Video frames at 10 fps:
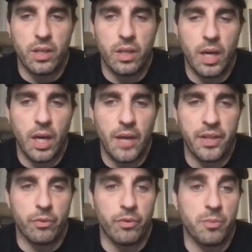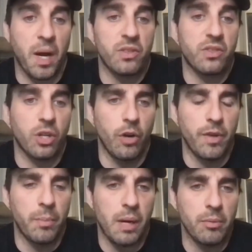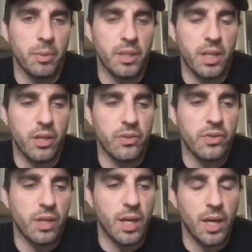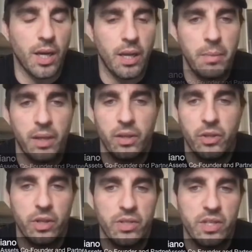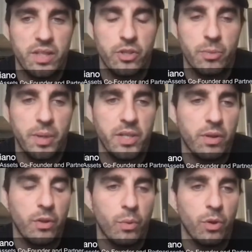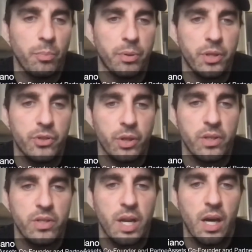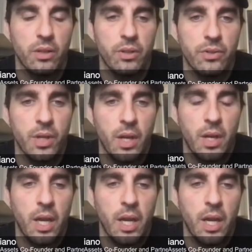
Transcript: it. Uh, I think the response to COVID probably does. Uh, and mainly, you're going to see central banks around the world print trillions of dollars.